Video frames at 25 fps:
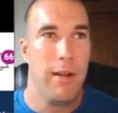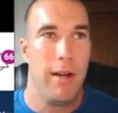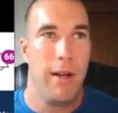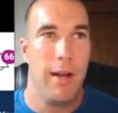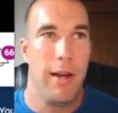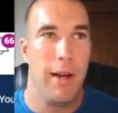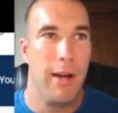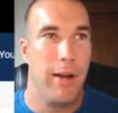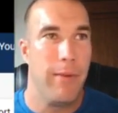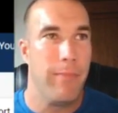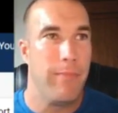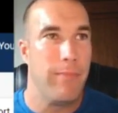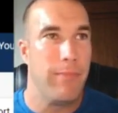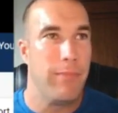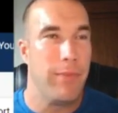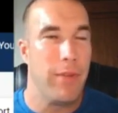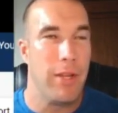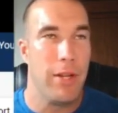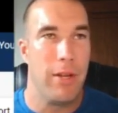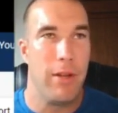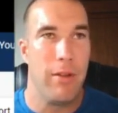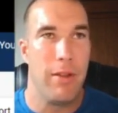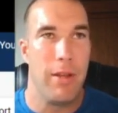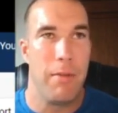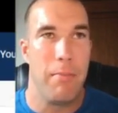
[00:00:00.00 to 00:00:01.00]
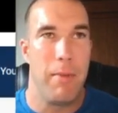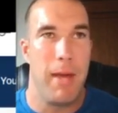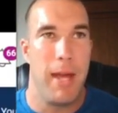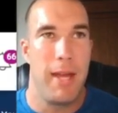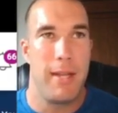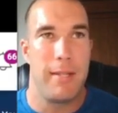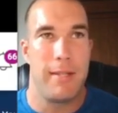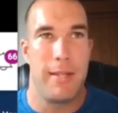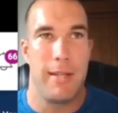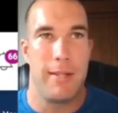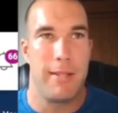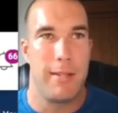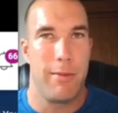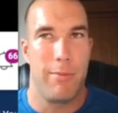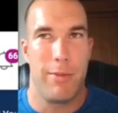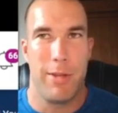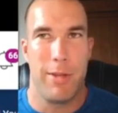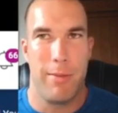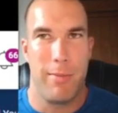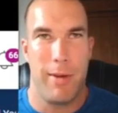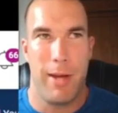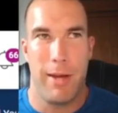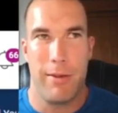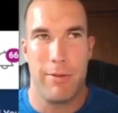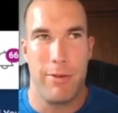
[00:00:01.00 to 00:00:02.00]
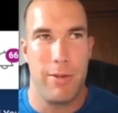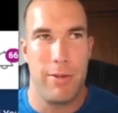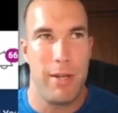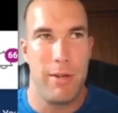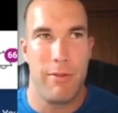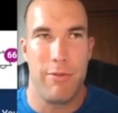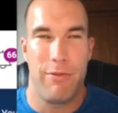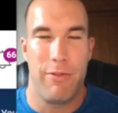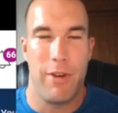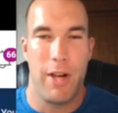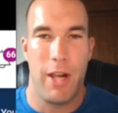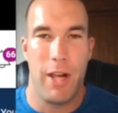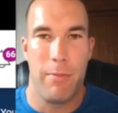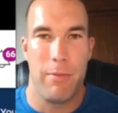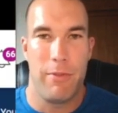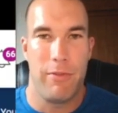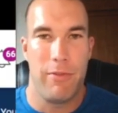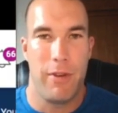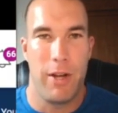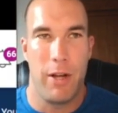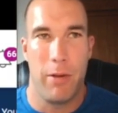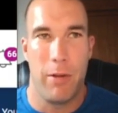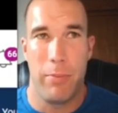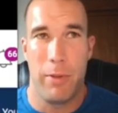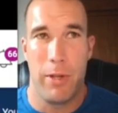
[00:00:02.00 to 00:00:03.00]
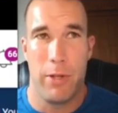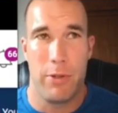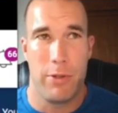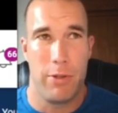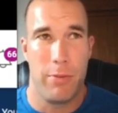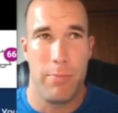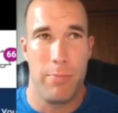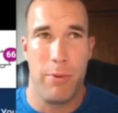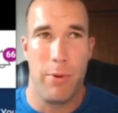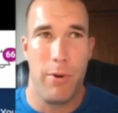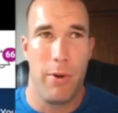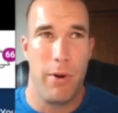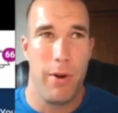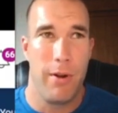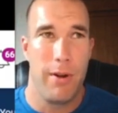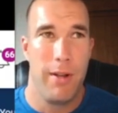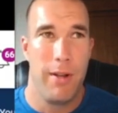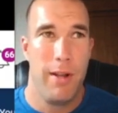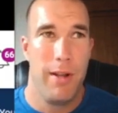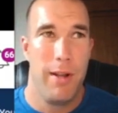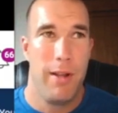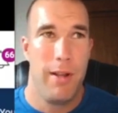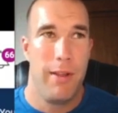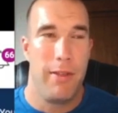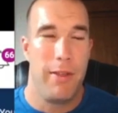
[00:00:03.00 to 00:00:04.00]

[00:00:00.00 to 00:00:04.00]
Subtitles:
They may say something about you need to follow up and file a police report.